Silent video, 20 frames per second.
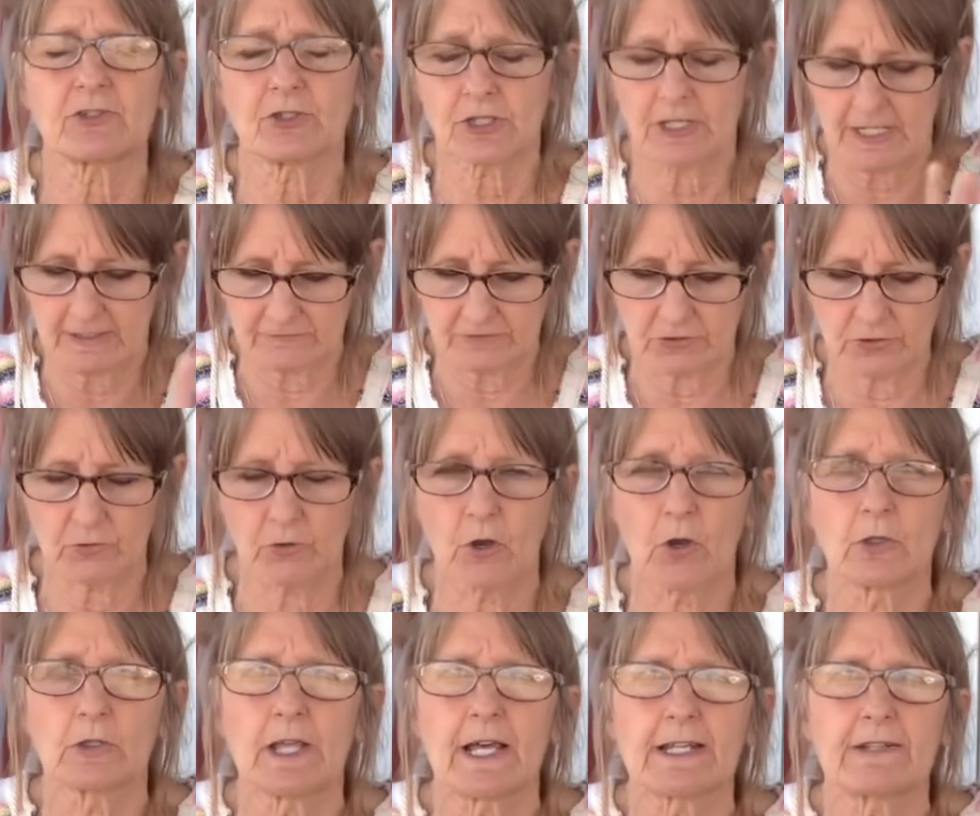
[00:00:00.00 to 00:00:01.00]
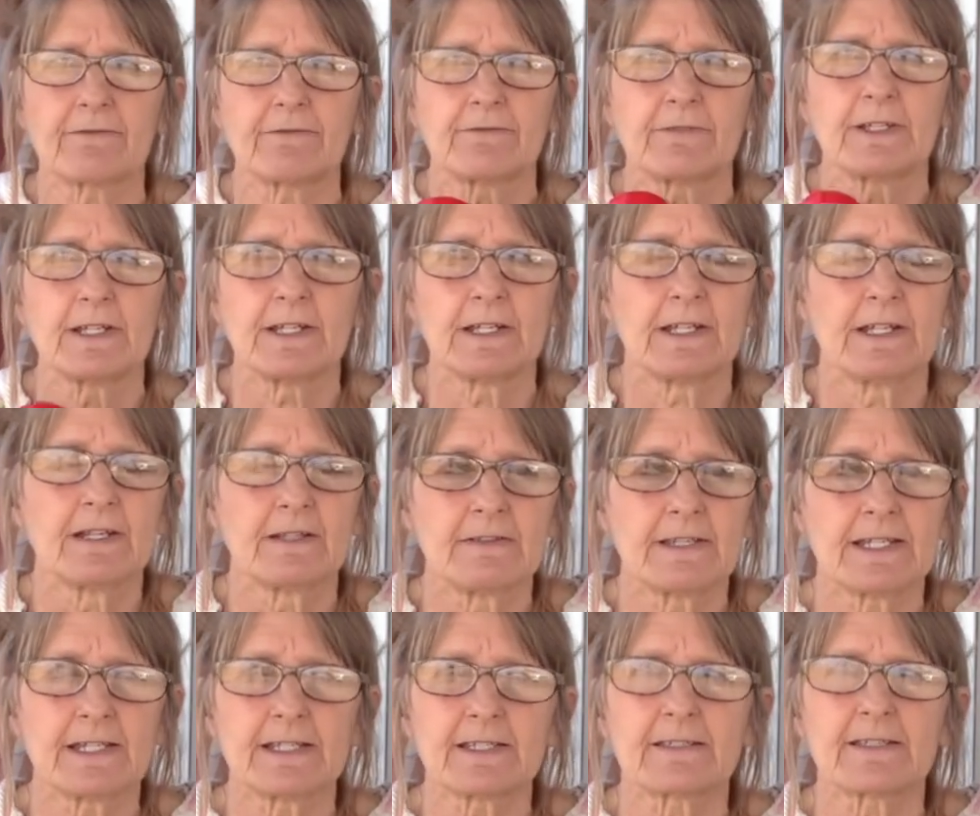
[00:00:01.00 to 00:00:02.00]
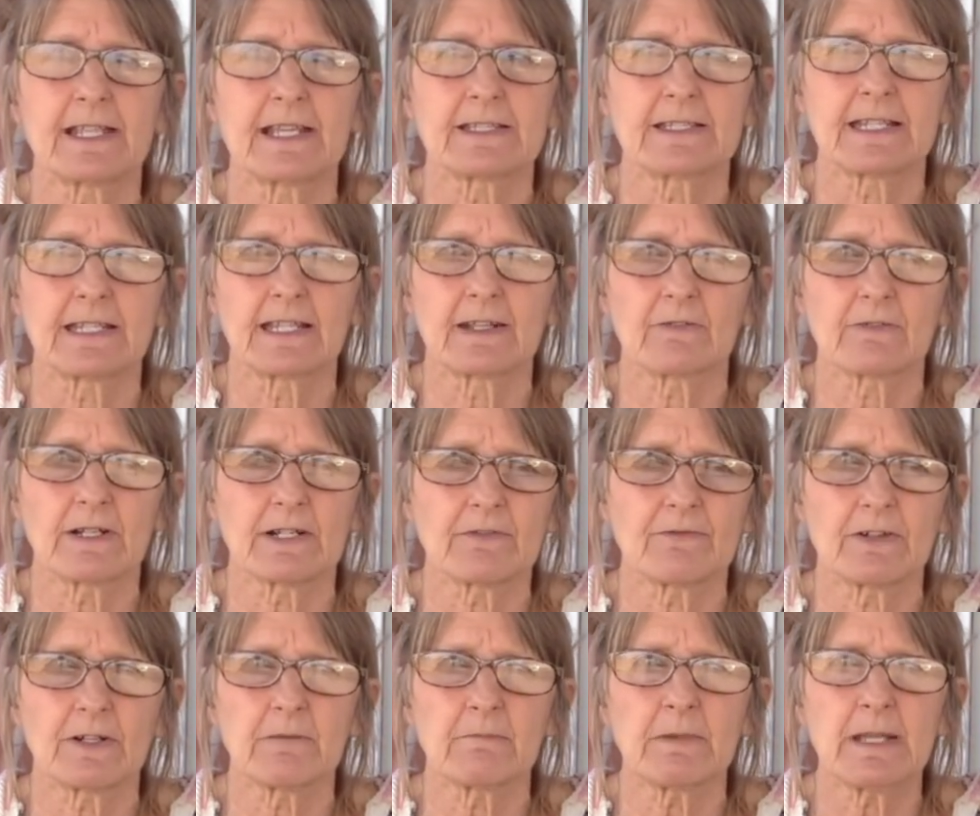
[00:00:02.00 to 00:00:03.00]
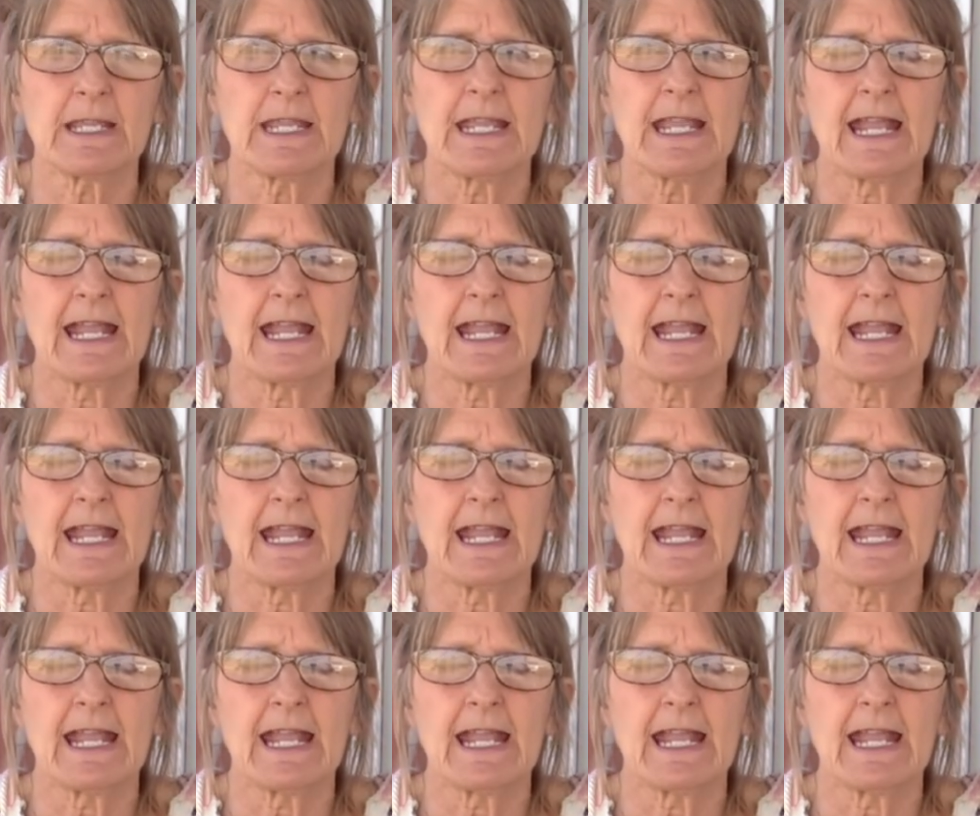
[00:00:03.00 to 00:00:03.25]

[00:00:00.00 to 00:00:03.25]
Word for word: You're going to have to do a whole lot of this to get rid of them.